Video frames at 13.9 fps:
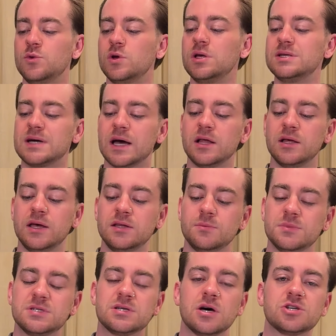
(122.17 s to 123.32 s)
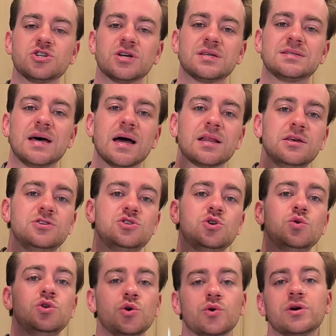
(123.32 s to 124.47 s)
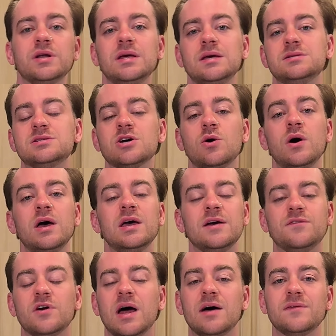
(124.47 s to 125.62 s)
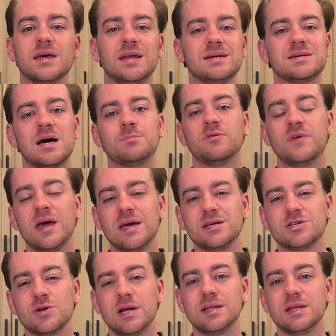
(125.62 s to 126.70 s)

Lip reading: and really dial in the massager exactly to your needs. So if you're having any type of aches or